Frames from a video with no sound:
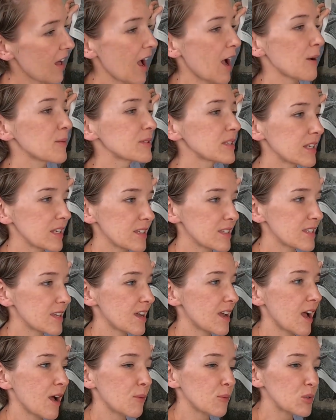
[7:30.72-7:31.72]
I was gonna
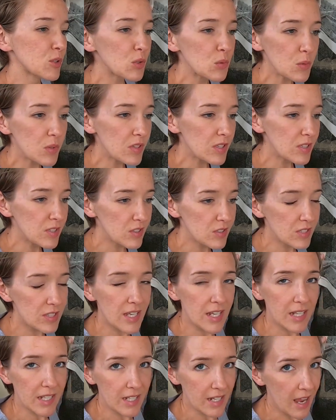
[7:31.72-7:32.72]
say, I wonder what this looks
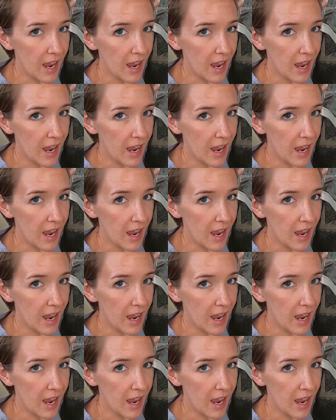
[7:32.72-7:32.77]
like